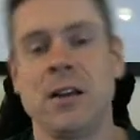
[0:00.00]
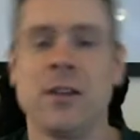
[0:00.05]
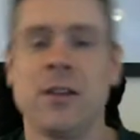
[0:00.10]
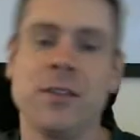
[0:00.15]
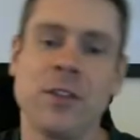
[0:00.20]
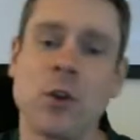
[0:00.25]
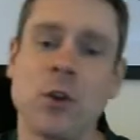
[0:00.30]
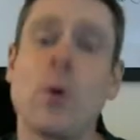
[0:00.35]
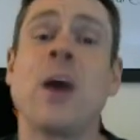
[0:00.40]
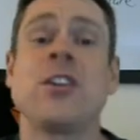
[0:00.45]

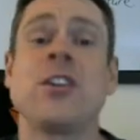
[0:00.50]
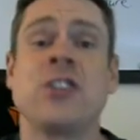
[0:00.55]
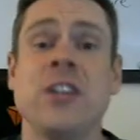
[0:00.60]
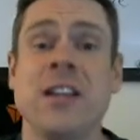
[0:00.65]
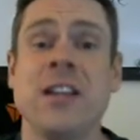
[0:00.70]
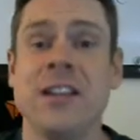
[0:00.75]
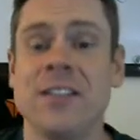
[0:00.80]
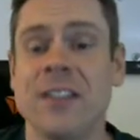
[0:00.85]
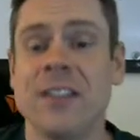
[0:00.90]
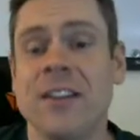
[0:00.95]
The question
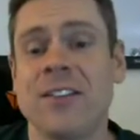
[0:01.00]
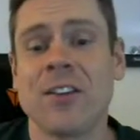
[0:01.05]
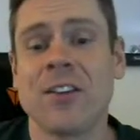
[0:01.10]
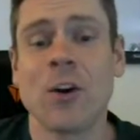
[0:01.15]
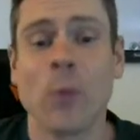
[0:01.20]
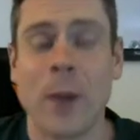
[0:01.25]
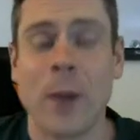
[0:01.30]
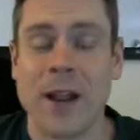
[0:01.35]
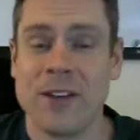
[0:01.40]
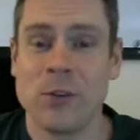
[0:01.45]
is there a
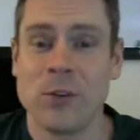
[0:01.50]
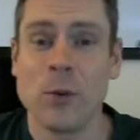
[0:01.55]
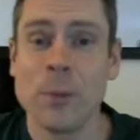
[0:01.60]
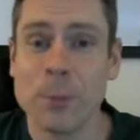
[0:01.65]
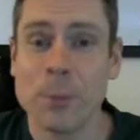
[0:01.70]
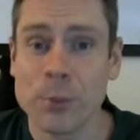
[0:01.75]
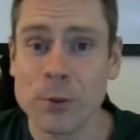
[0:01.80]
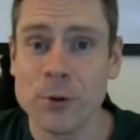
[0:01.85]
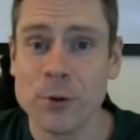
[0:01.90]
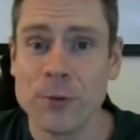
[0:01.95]
way to
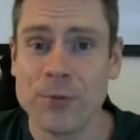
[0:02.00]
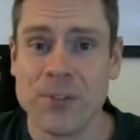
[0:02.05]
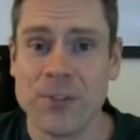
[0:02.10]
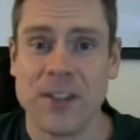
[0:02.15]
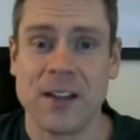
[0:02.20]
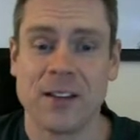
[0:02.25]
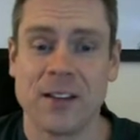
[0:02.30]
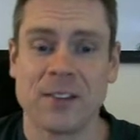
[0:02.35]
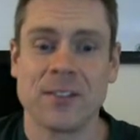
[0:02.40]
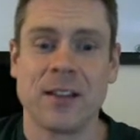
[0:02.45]
improve
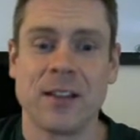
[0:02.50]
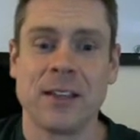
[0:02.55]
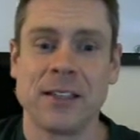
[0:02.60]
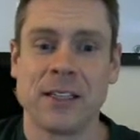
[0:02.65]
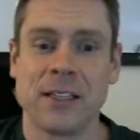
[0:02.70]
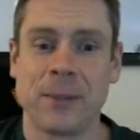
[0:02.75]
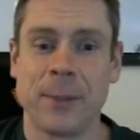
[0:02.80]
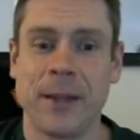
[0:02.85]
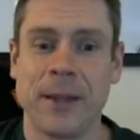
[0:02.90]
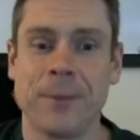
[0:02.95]
things a little
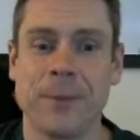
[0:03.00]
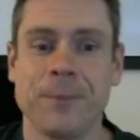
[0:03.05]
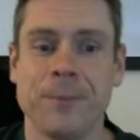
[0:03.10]
bit?